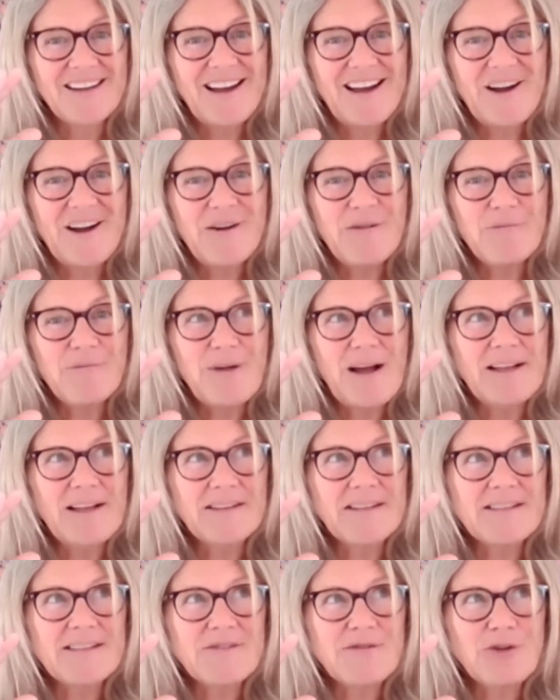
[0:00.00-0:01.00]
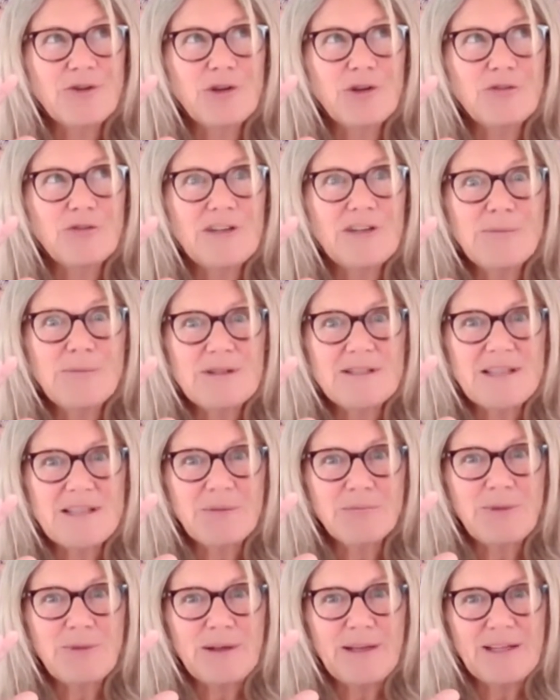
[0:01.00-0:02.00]
and it's full of
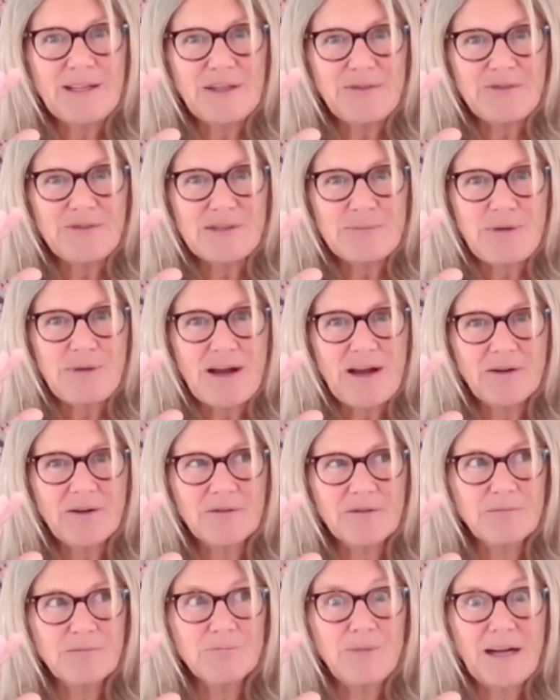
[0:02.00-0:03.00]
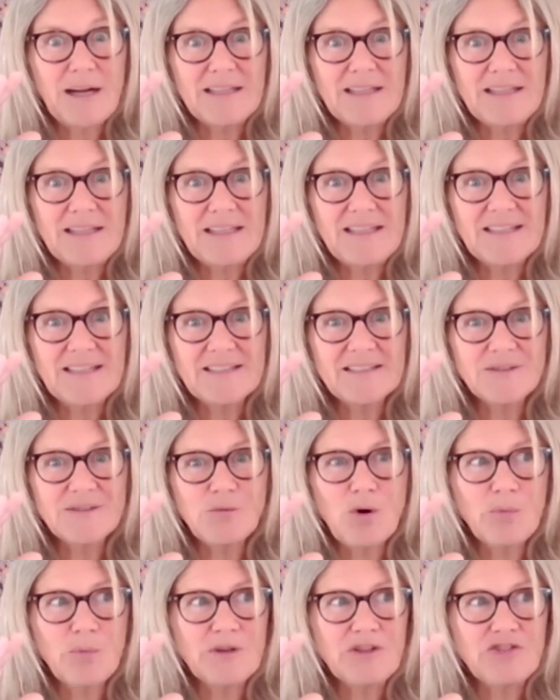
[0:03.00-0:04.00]
limiting beliefs about money and
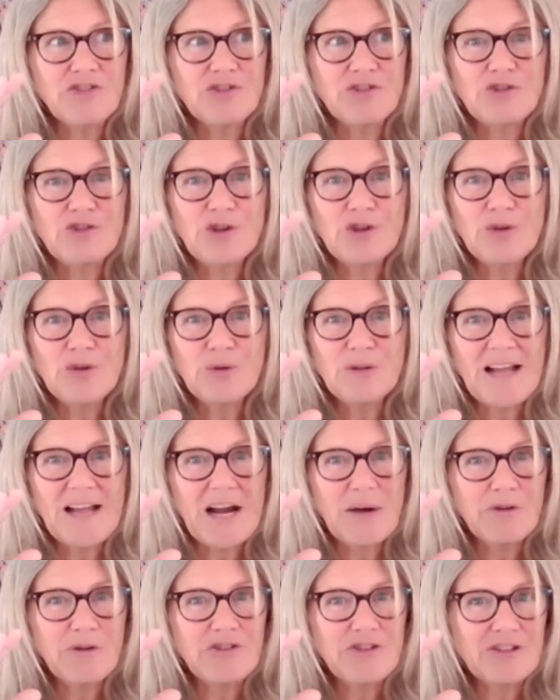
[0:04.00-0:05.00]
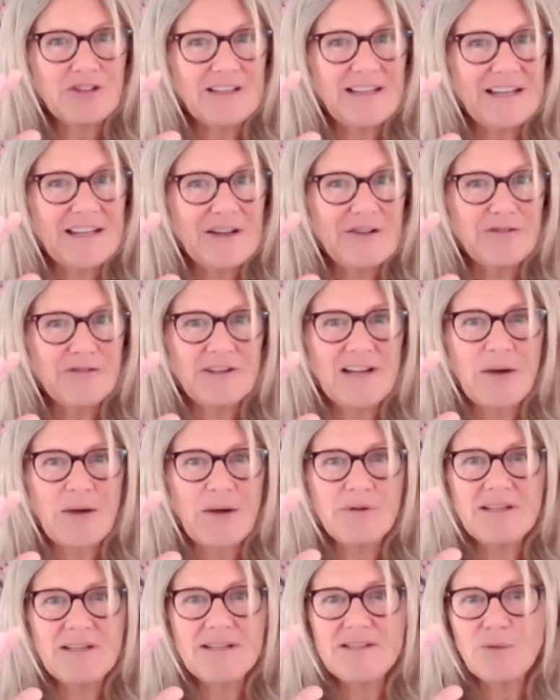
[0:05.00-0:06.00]
what we should do and how we should live and how
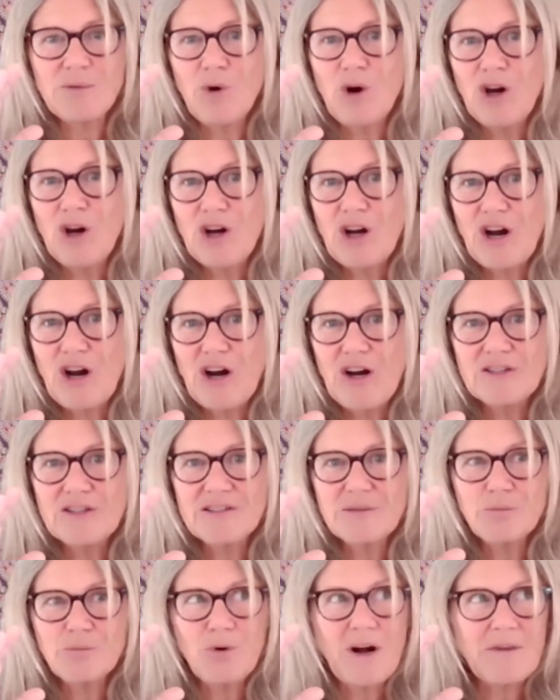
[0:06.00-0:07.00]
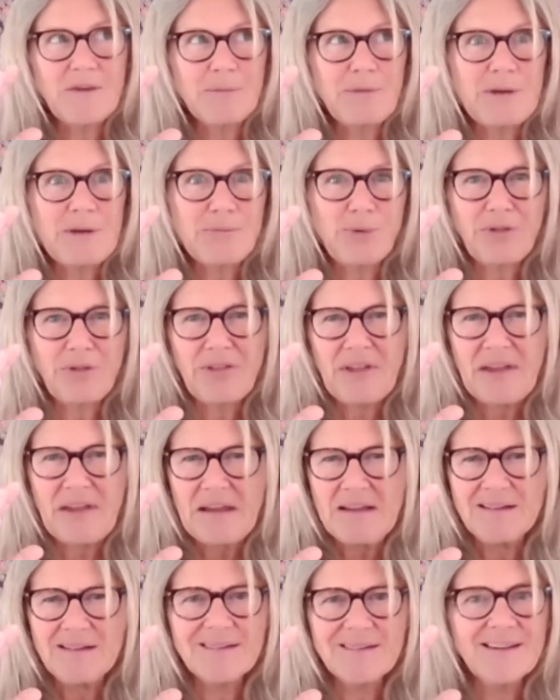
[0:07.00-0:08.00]
we need to work hard and what other people
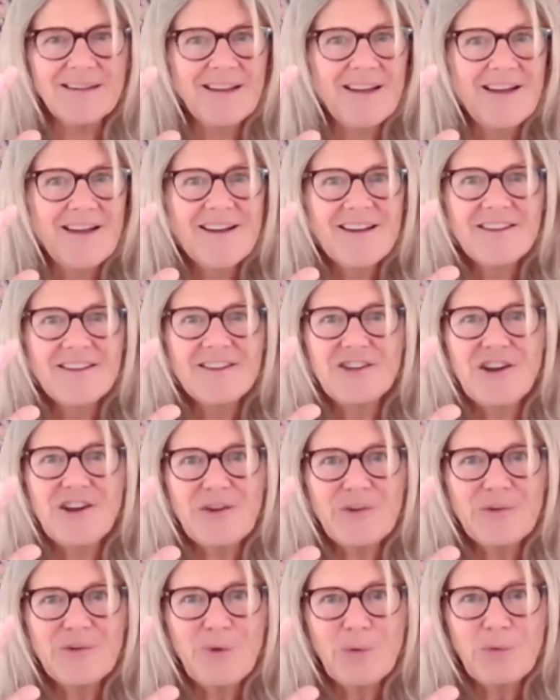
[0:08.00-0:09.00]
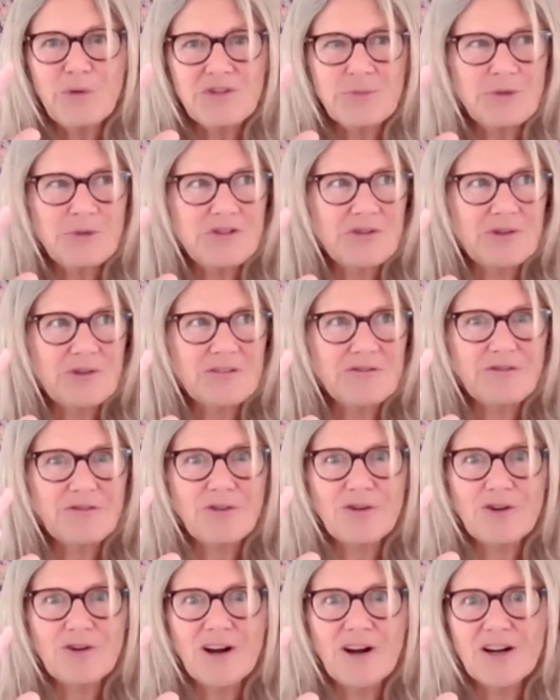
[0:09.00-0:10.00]
think, and you know, we should be doing
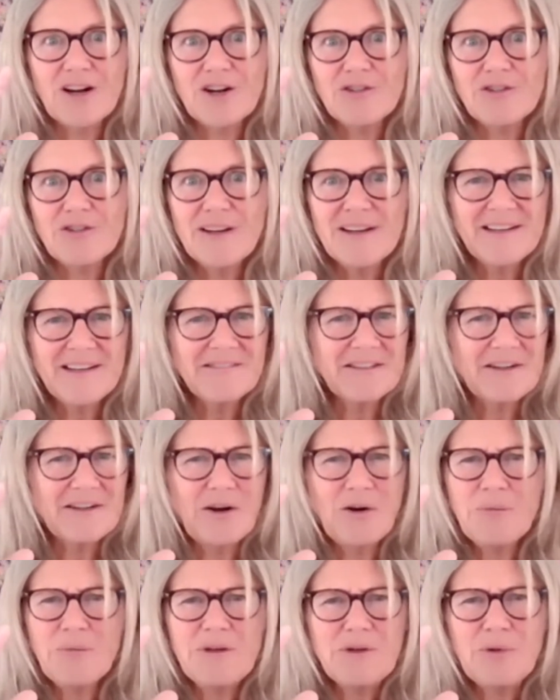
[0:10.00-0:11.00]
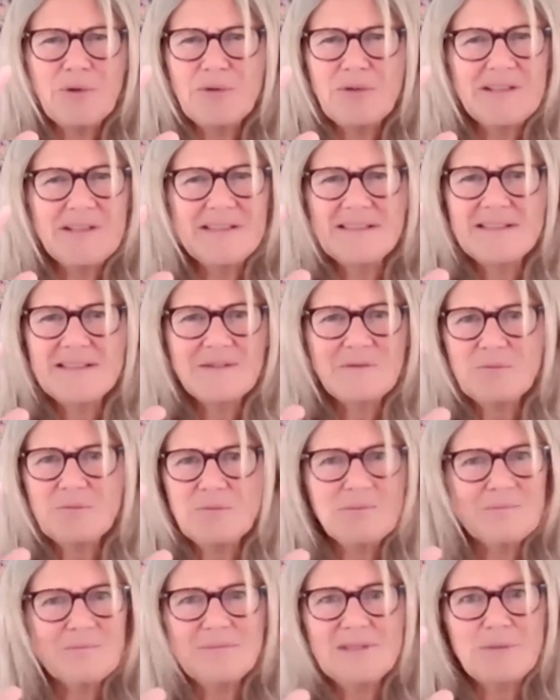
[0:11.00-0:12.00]
for our career, and I mean all these
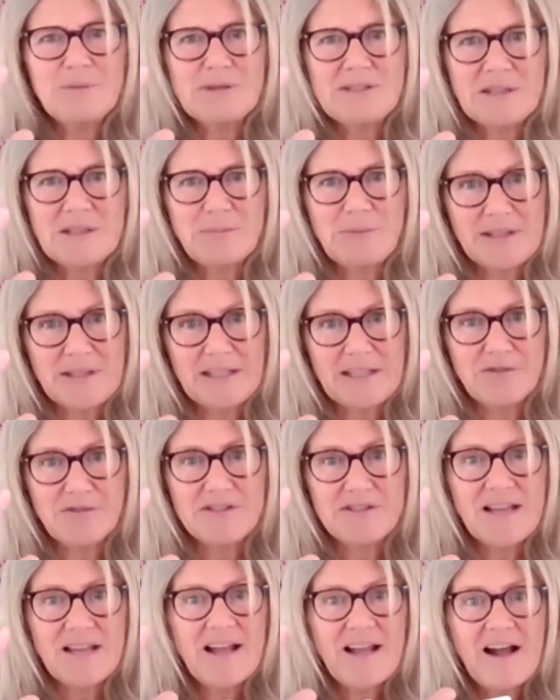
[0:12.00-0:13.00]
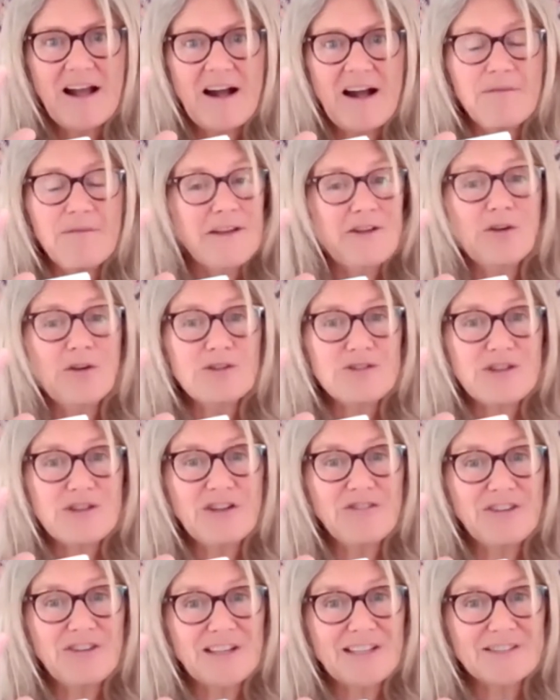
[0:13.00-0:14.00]
limiting beliefs, and they're not
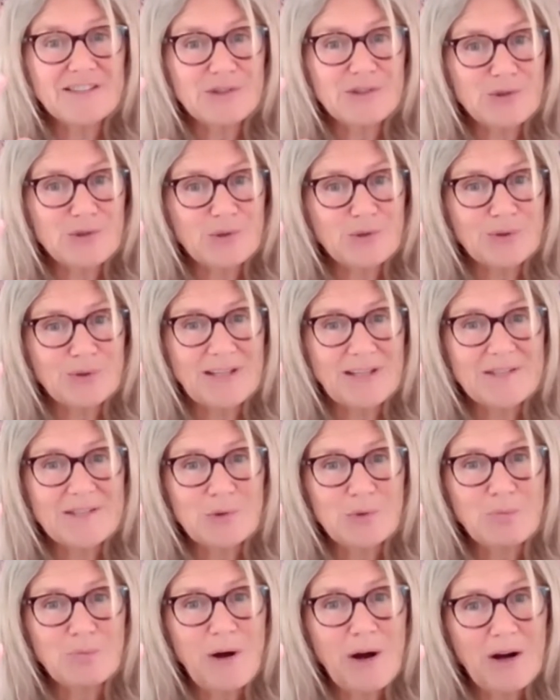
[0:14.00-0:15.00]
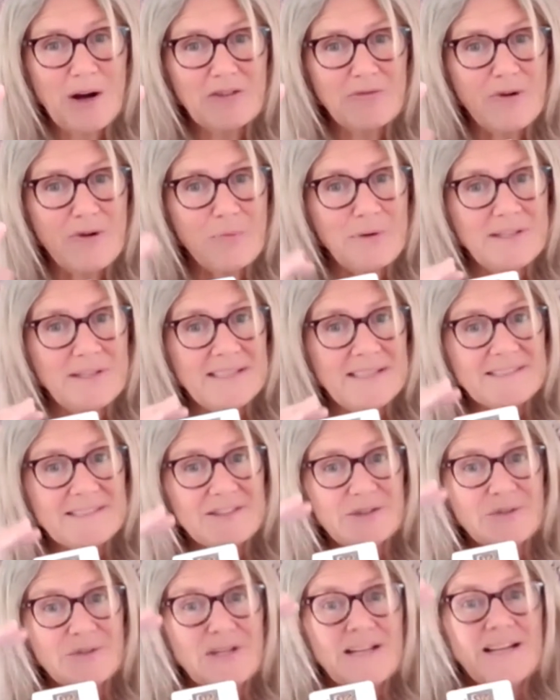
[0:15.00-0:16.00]
serving us at all. That's all part of what we need
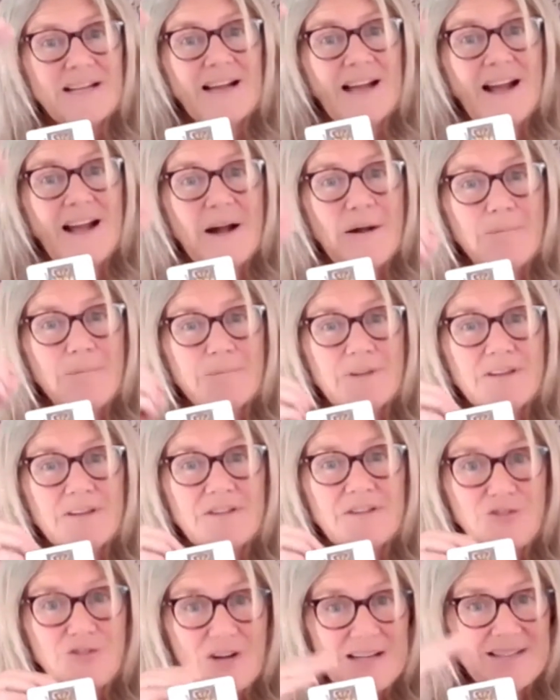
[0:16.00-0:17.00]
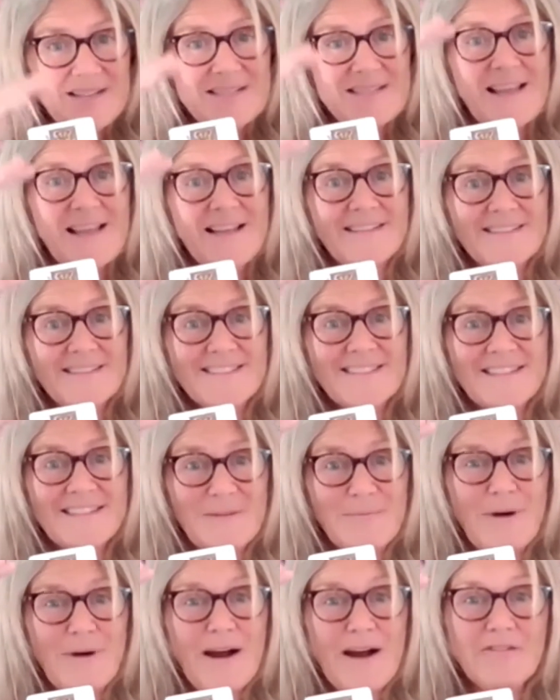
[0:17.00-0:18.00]
to transcend
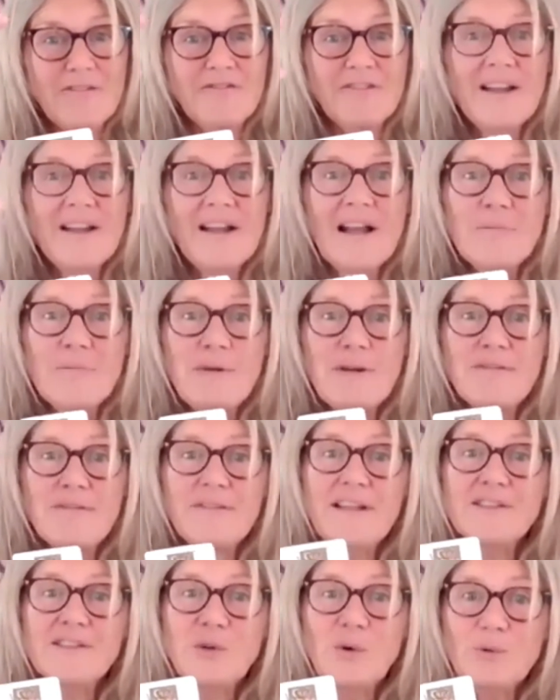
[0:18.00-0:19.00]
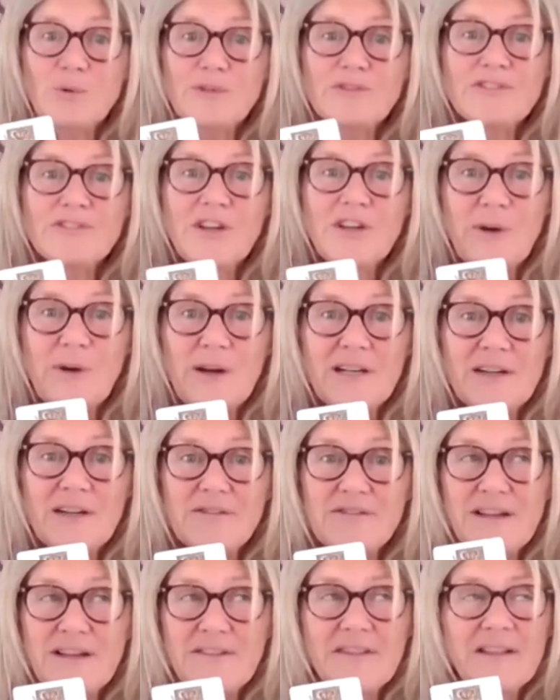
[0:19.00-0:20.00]
above. But there's also, and
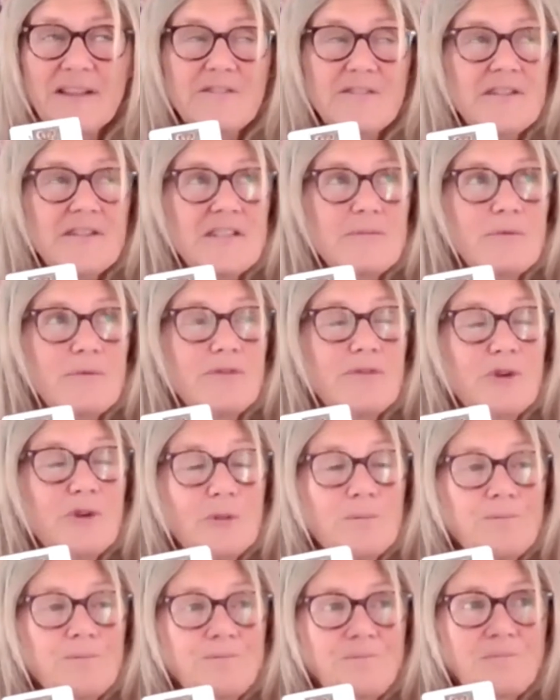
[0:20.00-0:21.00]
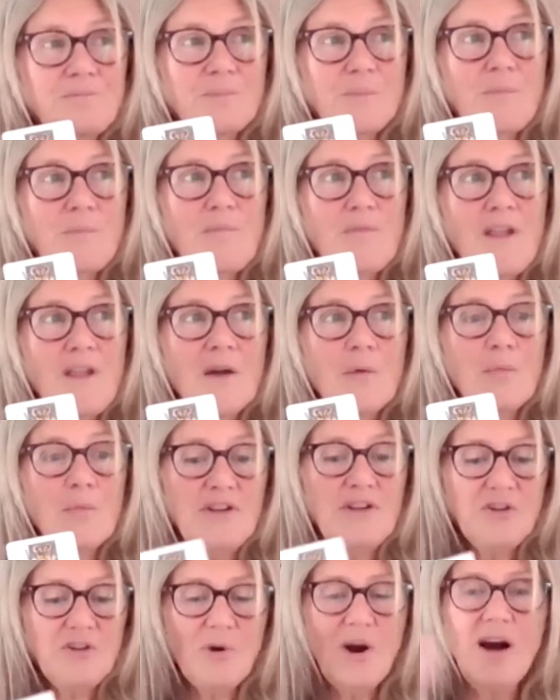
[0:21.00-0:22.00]
I think I've said this before,
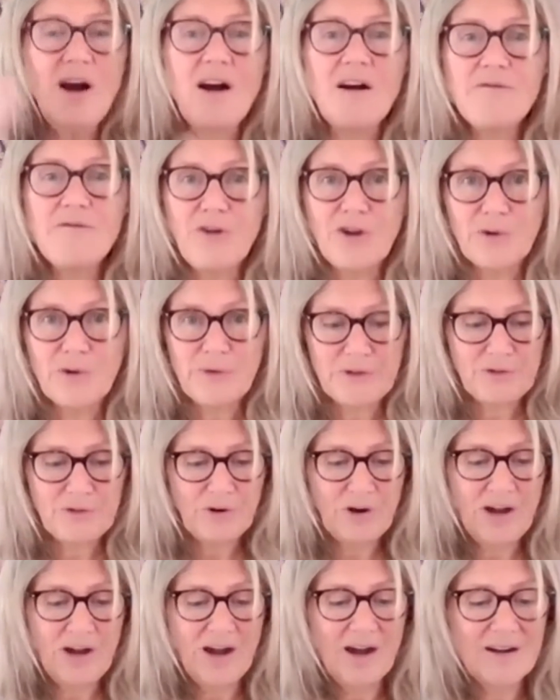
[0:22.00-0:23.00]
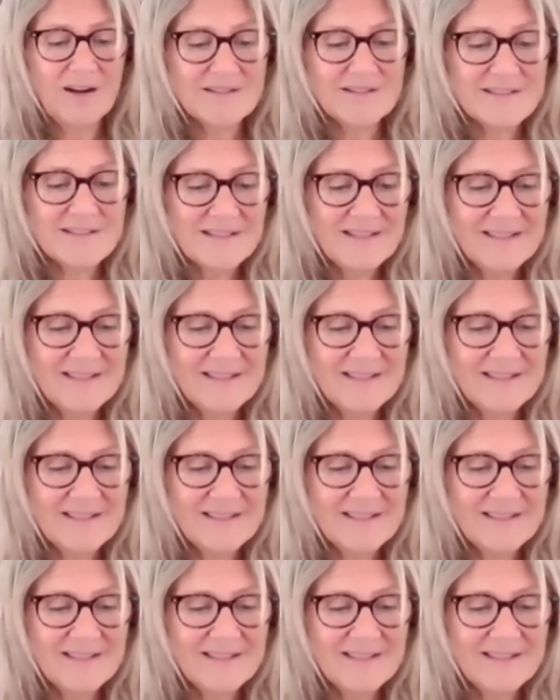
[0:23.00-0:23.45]
when you are following your heart